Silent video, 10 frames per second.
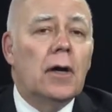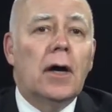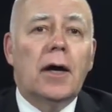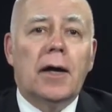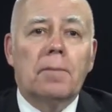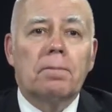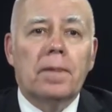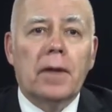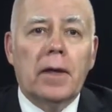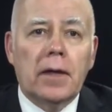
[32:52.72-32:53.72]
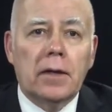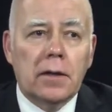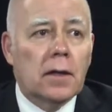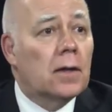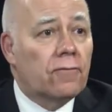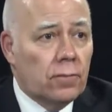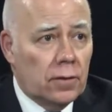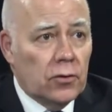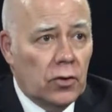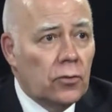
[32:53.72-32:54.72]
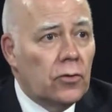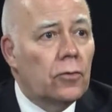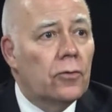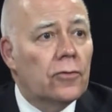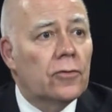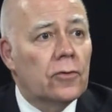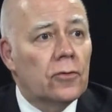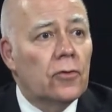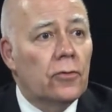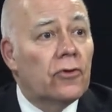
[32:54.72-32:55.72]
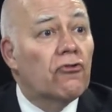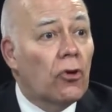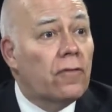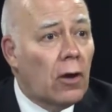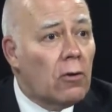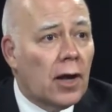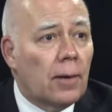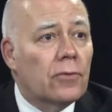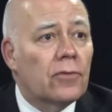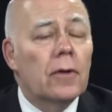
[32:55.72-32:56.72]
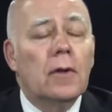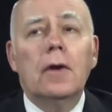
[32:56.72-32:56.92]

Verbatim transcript: um, and uh, and you know you lose you, you lose control of the outcomes.